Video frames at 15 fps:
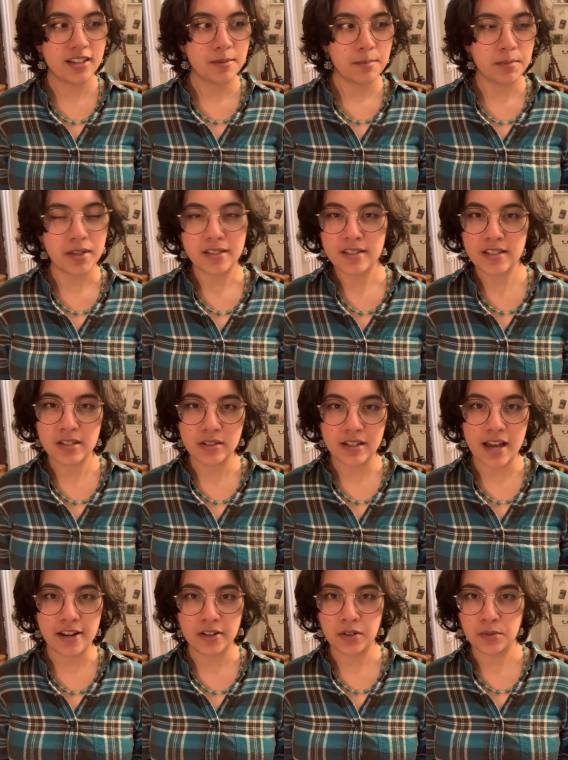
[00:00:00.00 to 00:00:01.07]
but still
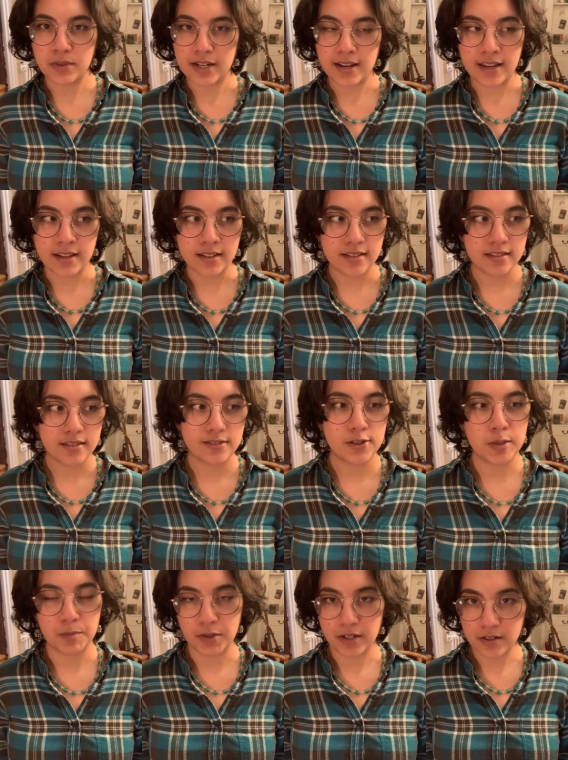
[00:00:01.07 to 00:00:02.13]
kind of gritty
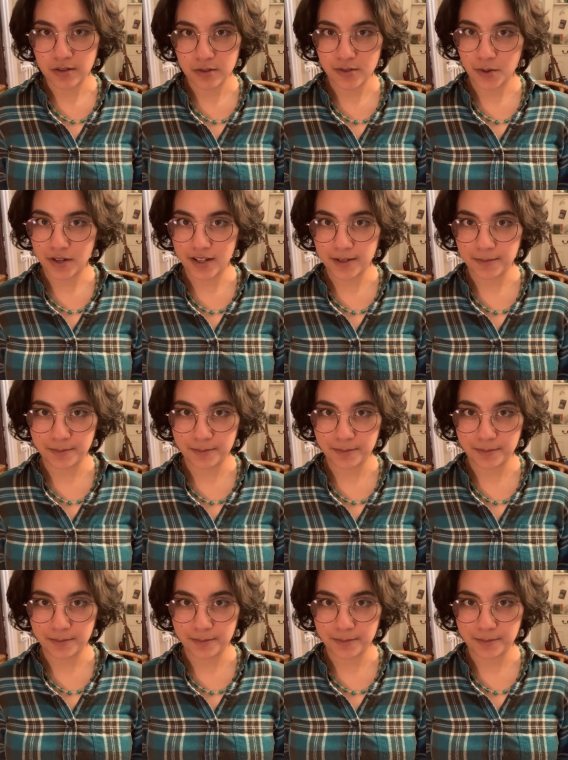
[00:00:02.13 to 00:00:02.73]
superhero story.